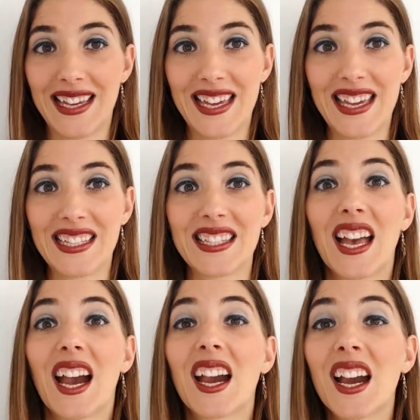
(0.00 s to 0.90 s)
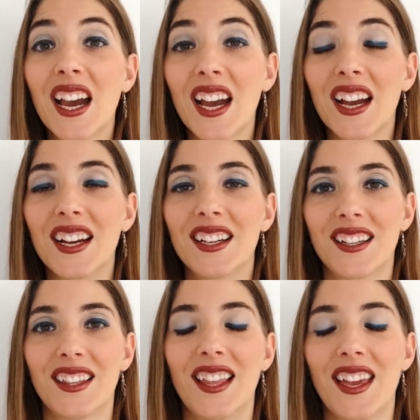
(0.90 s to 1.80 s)
It's h,
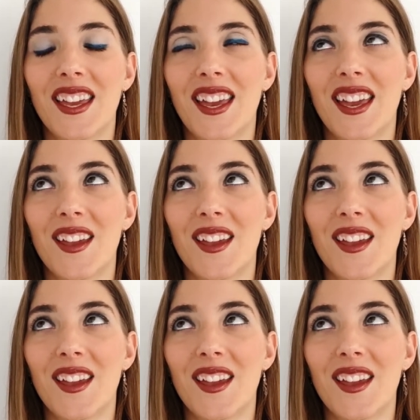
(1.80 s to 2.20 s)
like